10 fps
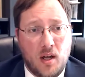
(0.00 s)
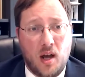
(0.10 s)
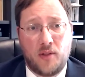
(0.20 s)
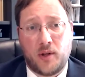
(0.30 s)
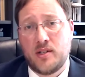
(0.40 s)

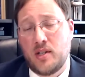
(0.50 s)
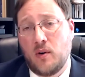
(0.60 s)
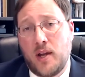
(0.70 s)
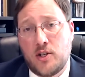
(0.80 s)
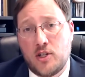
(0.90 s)
other
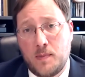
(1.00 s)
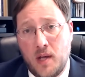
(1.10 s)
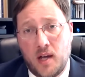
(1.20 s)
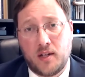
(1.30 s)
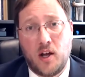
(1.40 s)
considerations
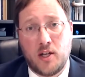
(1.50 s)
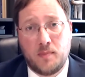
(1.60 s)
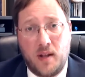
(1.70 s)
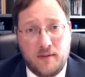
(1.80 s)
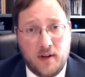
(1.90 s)
beyond
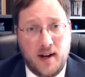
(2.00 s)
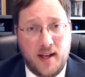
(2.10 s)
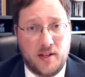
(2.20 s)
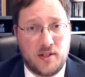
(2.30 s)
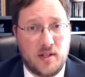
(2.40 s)
cost-benefit
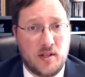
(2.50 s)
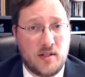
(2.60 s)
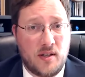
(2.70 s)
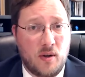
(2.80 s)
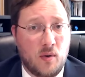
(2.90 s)
analysis
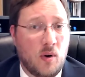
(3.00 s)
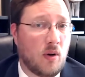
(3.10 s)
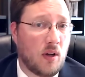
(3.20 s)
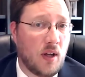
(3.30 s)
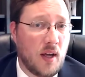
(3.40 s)
and their
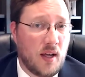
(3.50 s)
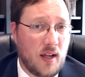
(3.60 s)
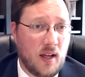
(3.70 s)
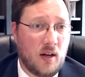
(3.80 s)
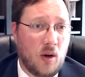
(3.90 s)
role
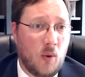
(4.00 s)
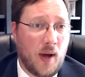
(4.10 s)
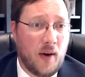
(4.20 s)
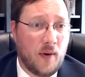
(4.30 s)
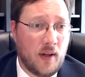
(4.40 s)
in
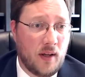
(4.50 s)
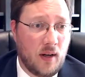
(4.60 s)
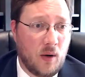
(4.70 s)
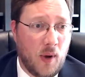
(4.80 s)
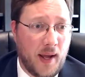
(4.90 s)
OIRA
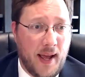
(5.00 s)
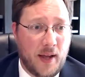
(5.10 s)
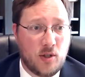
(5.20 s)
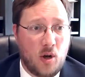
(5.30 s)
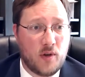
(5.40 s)
and White
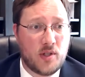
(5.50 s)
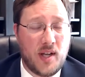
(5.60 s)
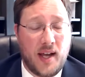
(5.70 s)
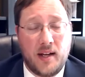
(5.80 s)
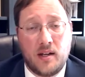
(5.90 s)
House
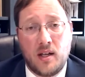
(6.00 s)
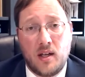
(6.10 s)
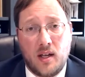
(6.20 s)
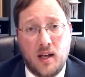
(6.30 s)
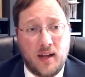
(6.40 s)
oversight.
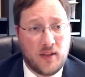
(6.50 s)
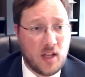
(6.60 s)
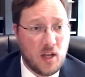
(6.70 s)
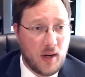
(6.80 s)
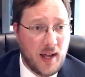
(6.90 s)
In the
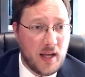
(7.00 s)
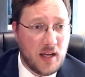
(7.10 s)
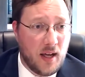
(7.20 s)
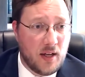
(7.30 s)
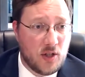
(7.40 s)

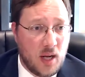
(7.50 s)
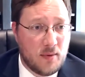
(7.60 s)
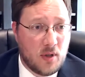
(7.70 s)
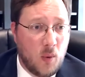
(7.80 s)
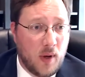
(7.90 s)
Q&A,
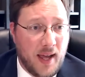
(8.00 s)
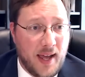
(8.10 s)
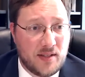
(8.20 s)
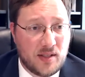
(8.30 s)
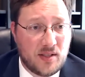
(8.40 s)
James Goodwin
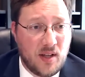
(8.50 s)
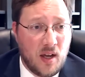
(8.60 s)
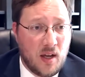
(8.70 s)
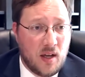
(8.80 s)
asks,